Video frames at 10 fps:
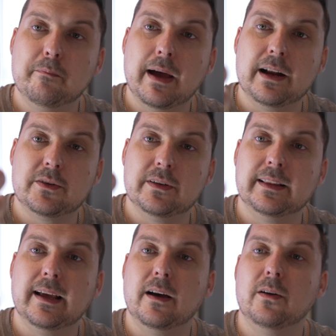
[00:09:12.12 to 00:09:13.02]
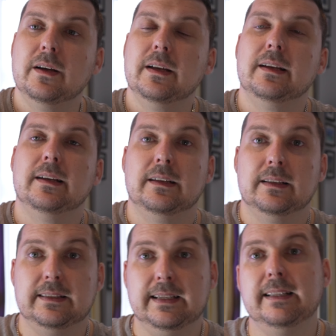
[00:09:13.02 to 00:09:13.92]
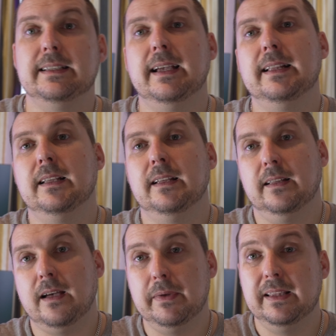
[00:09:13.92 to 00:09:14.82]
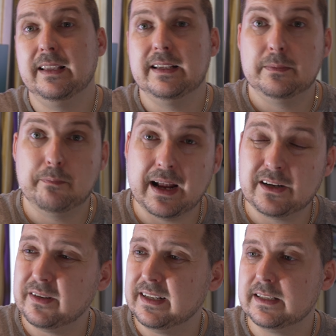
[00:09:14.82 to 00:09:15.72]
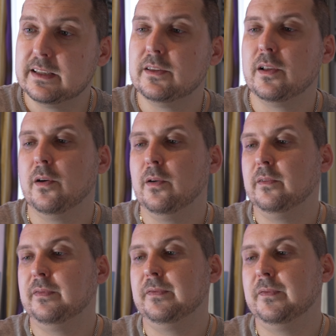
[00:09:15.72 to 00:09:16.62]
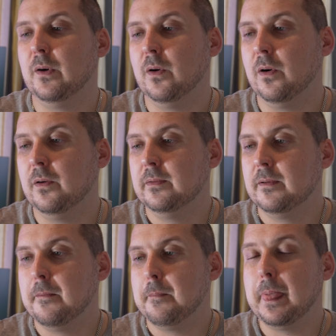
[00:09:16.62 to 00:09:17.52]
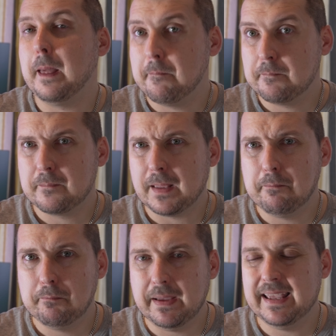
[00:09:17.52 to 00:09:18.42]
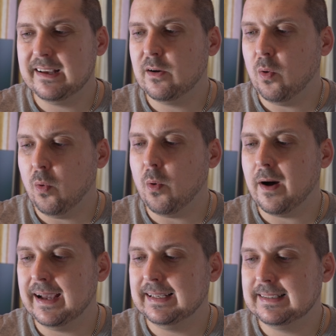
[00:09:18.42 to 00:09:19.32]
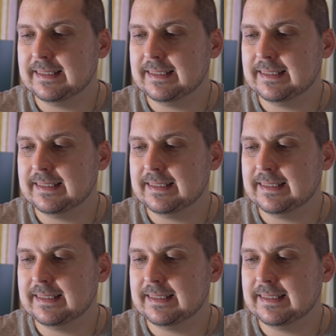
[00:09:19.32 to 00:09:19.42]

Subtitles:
battery. Now since then, I mean, this battery is known for being quite